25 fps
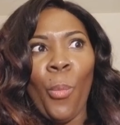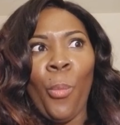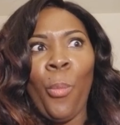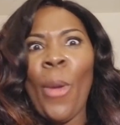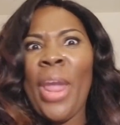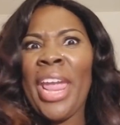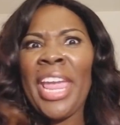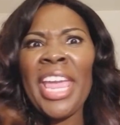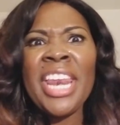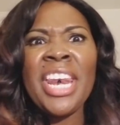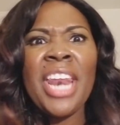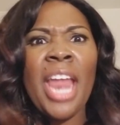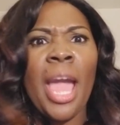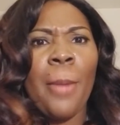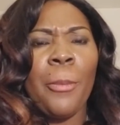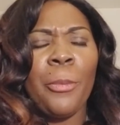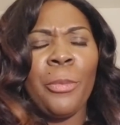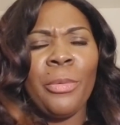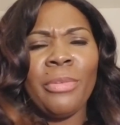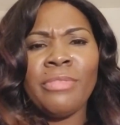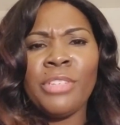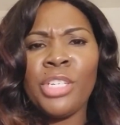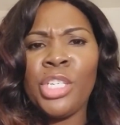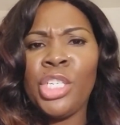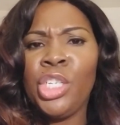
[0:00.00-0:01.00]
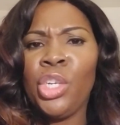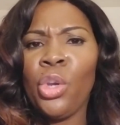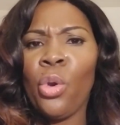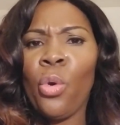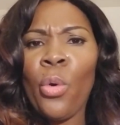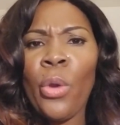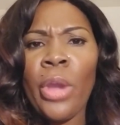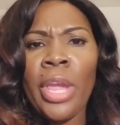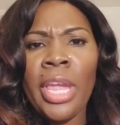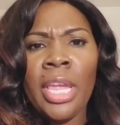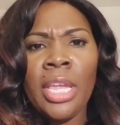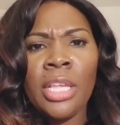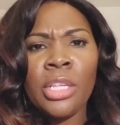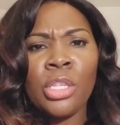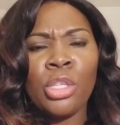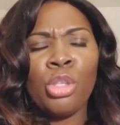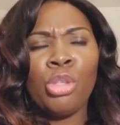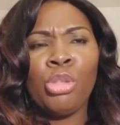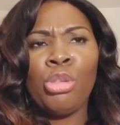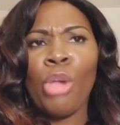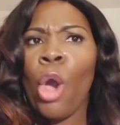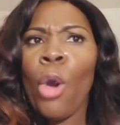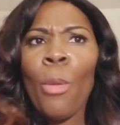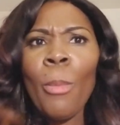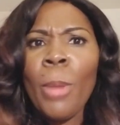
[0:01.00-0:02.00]
waking up with joy,
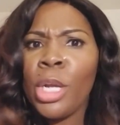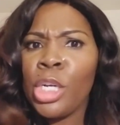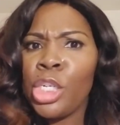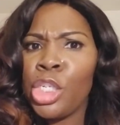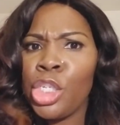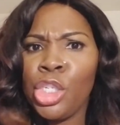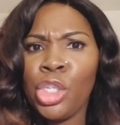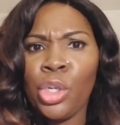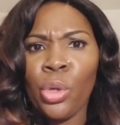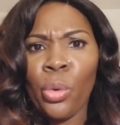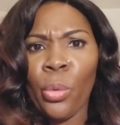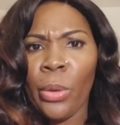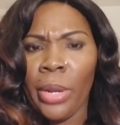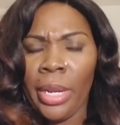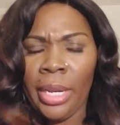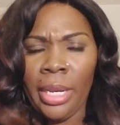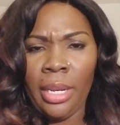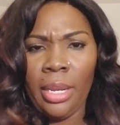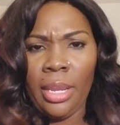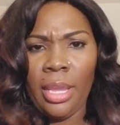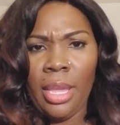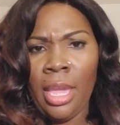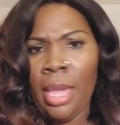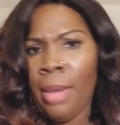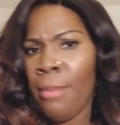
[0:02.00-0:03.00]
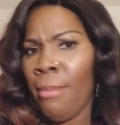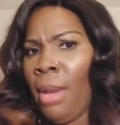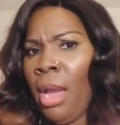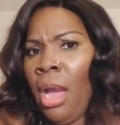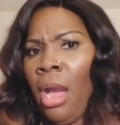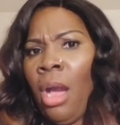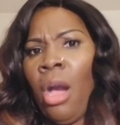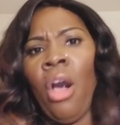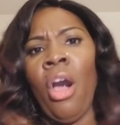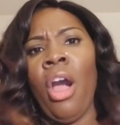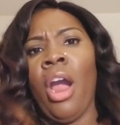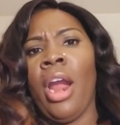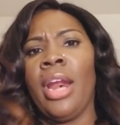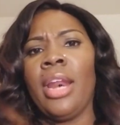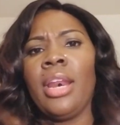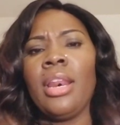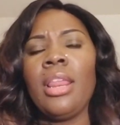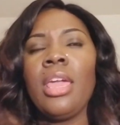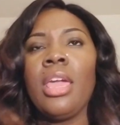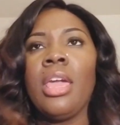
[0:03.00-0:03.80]
so much joy in my heart,